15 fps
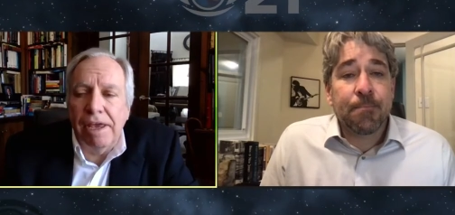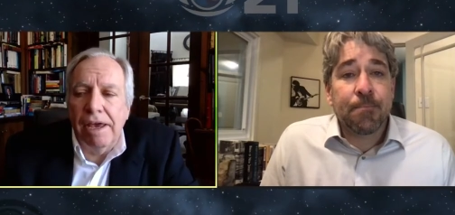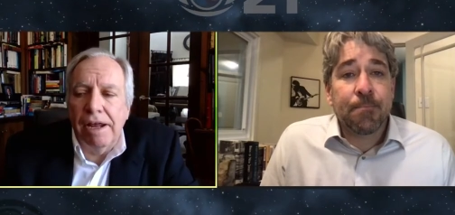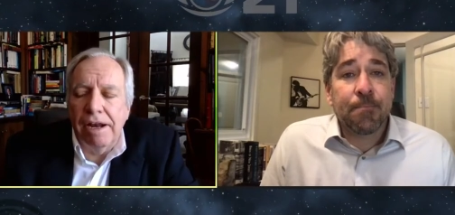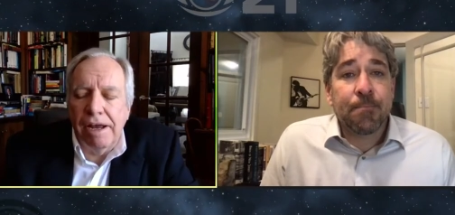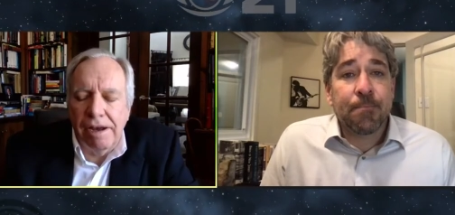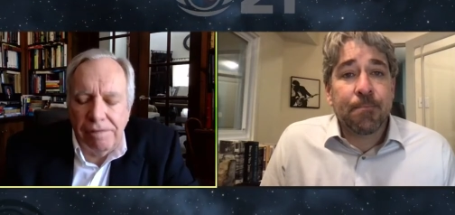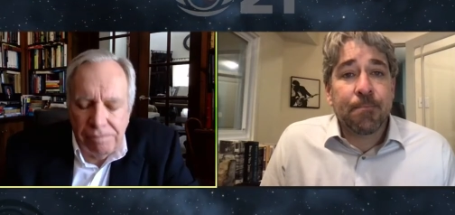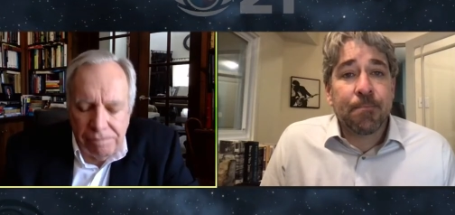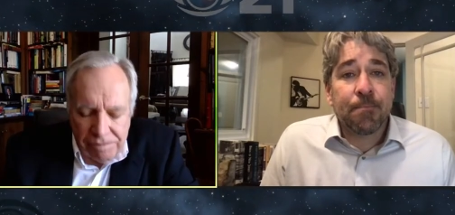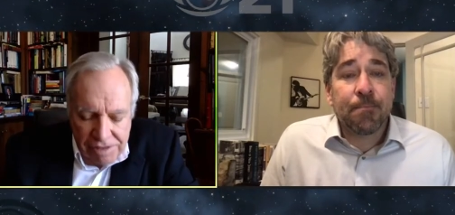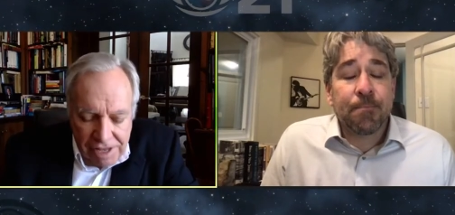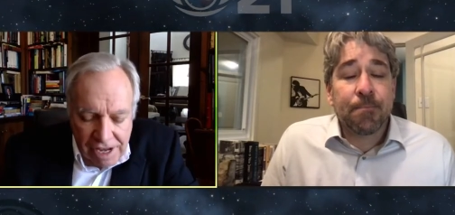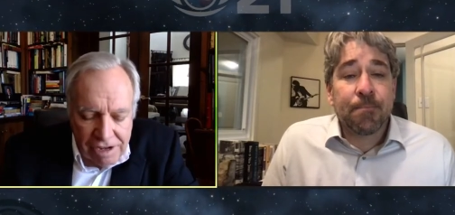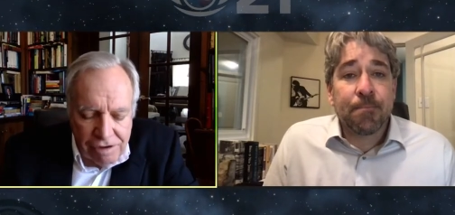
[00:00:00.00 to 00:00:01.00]
Speaker 1: And I
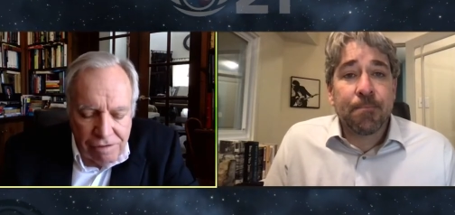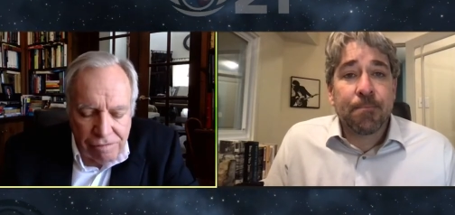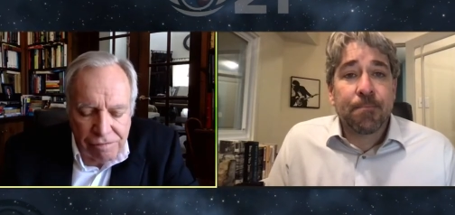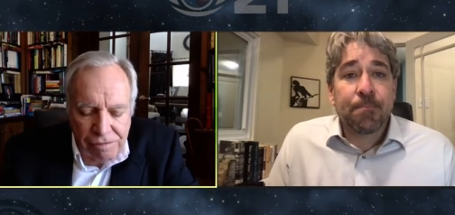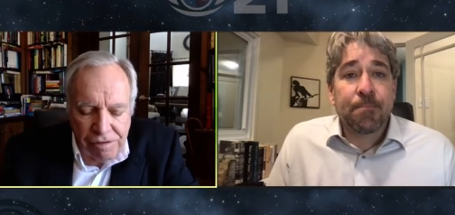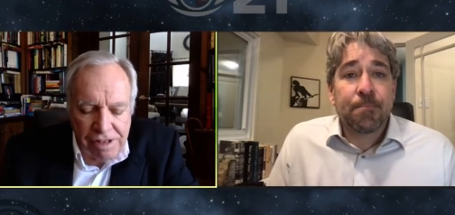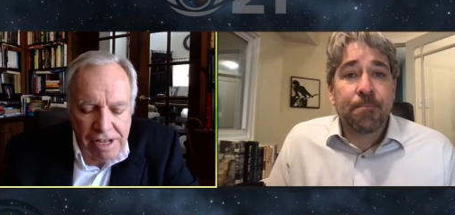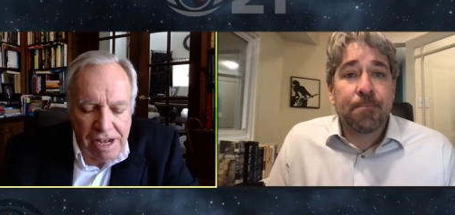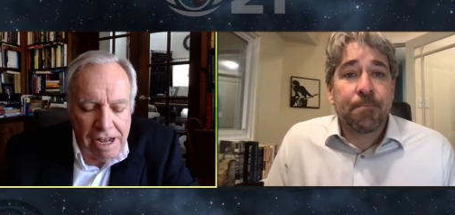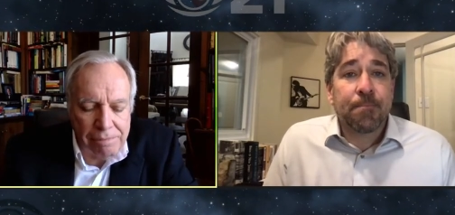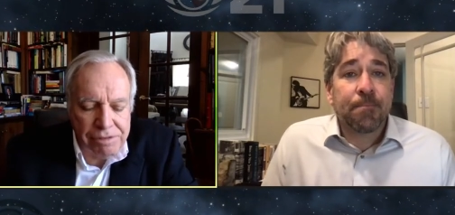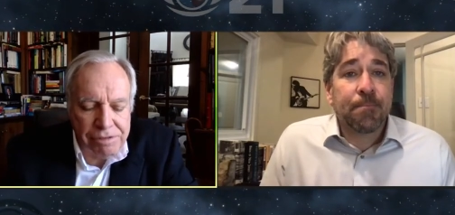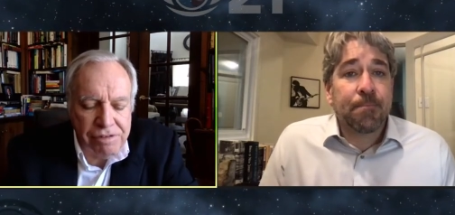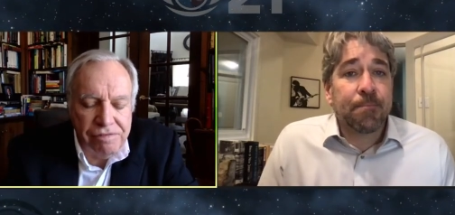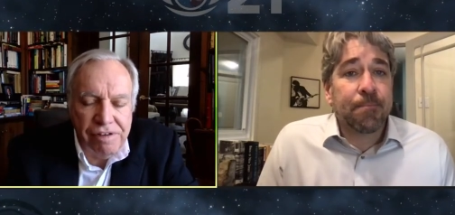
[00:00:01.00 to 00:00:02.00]
thank you for that
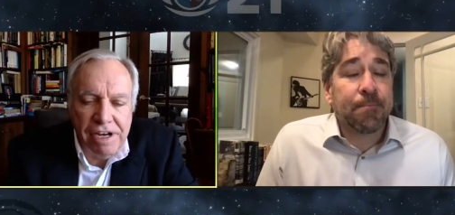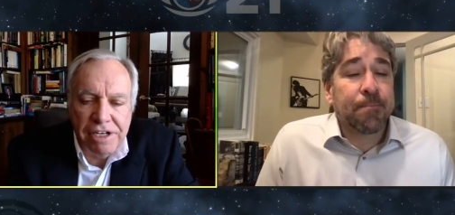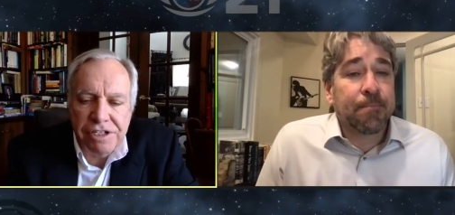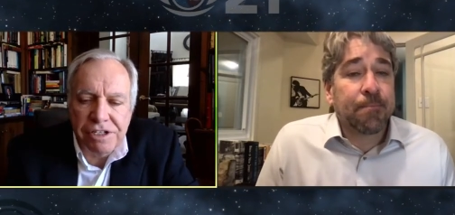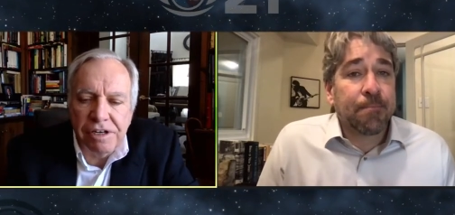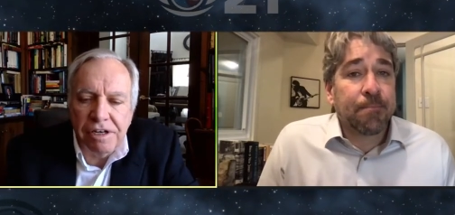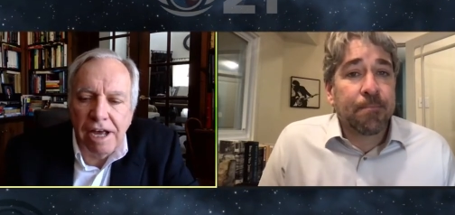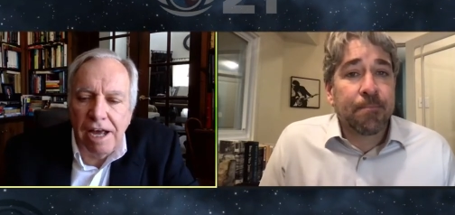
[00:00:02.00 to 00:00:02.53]
observation.